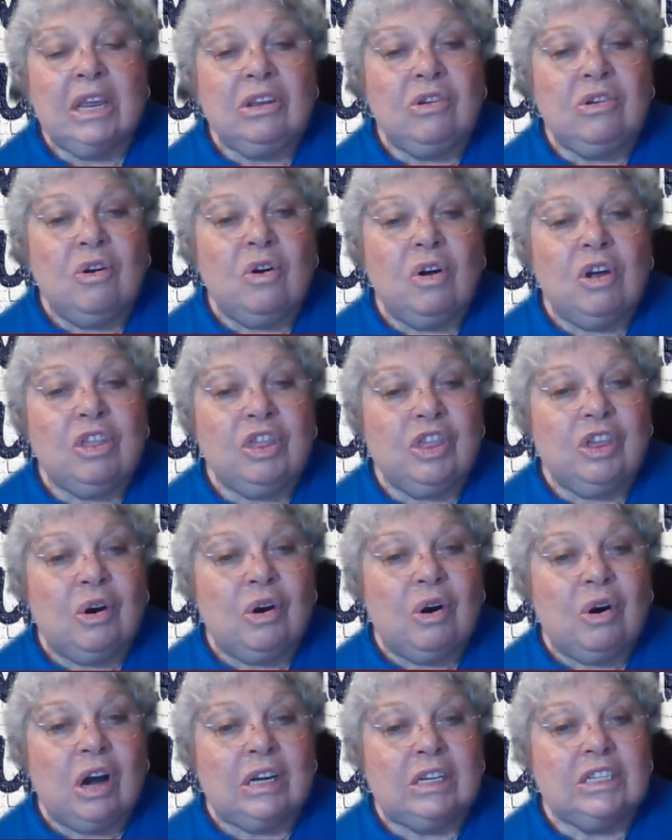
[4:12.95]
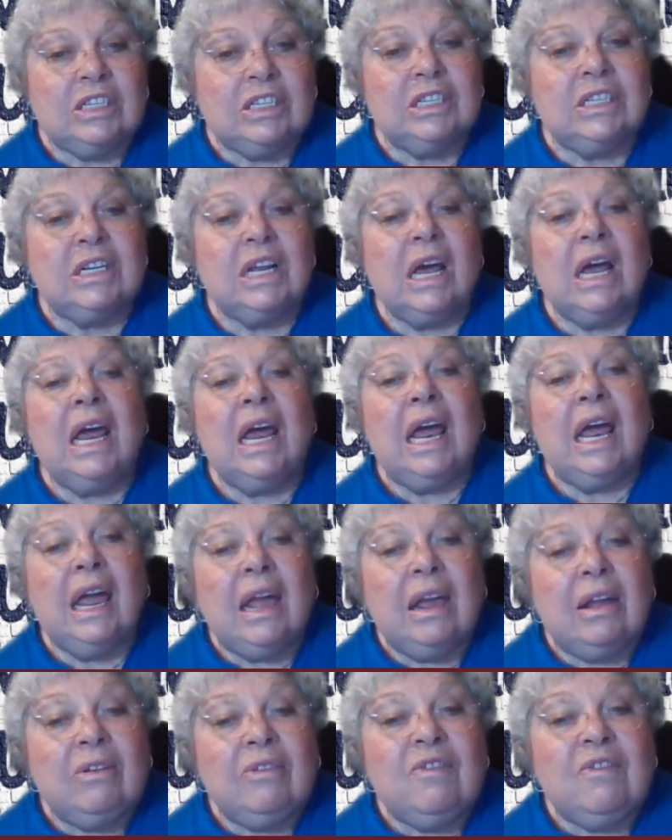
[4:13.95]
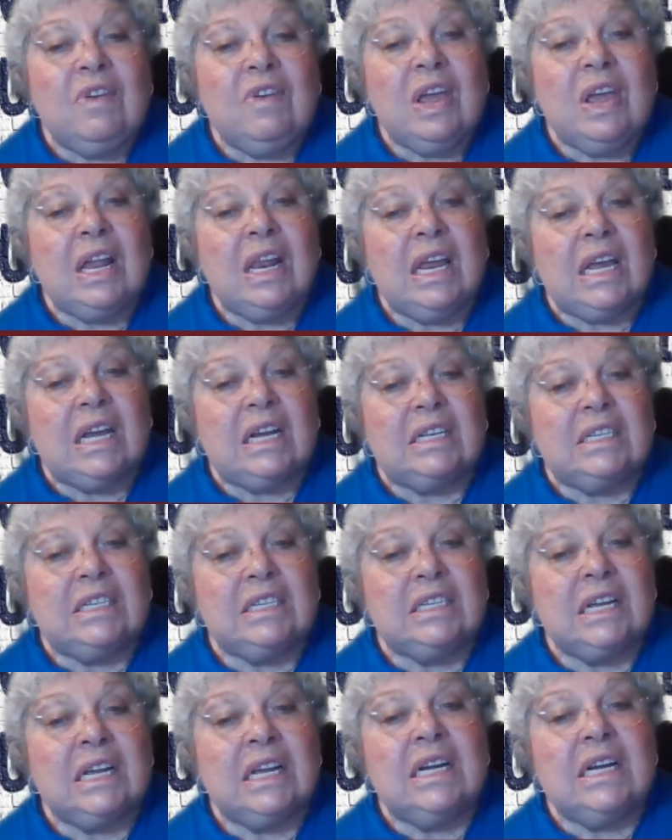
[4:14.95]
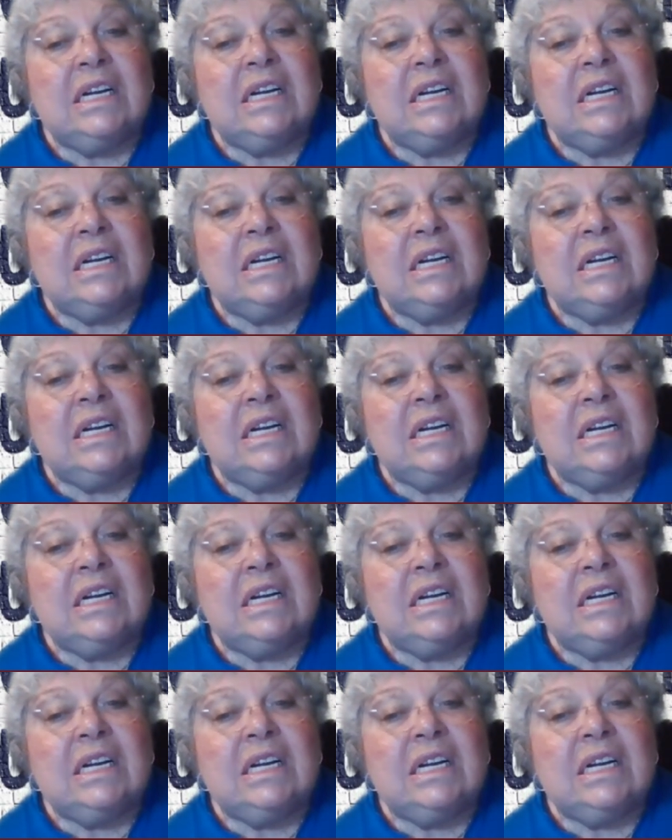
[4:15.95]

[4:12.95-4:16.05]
your thoughts and feelings